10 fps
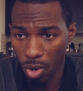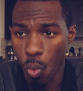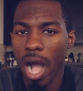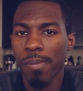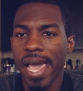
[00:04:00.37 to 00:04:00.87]
a
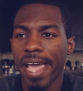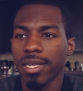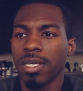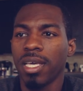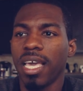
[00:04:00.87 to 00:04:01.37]
while back,
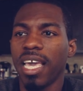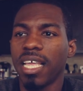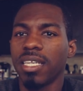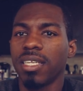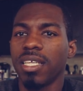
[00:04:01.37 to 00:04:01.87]

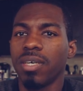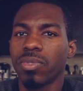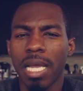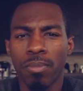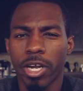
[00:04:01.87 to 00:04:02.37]
and it
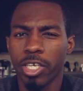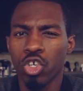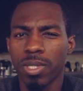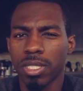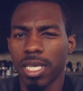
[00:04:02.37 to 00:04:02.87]
was like Mark
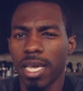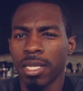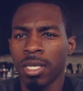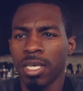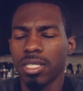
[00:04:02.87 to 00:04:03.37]
Cuban said.
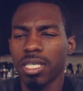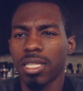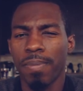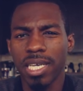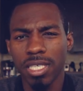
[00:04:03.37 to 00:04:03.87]
He said,
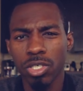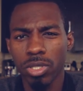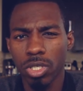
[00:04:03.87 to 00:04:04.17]
the best thing you can